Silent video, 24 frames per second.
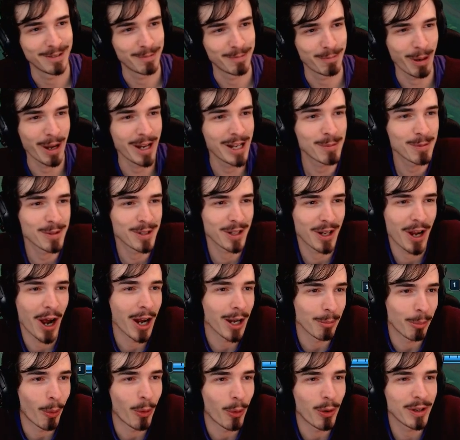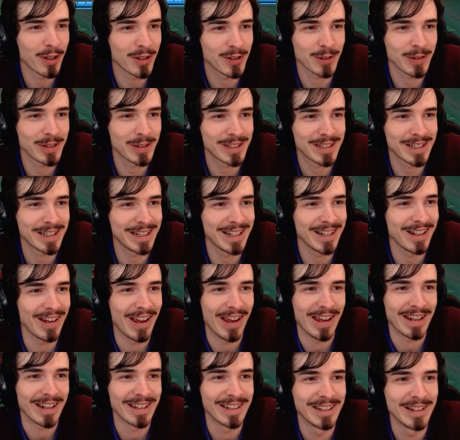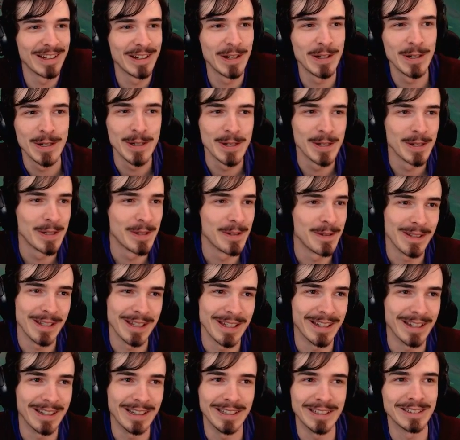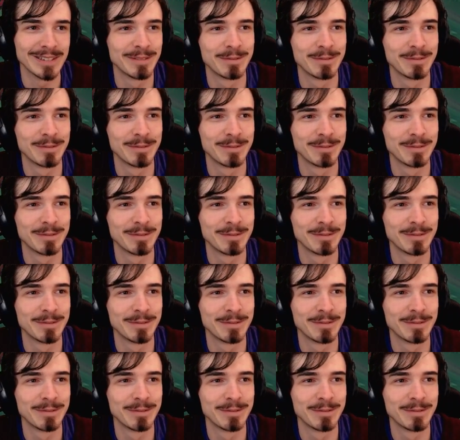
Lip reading: Placements are kind of pointless, honestly, like... Yeah,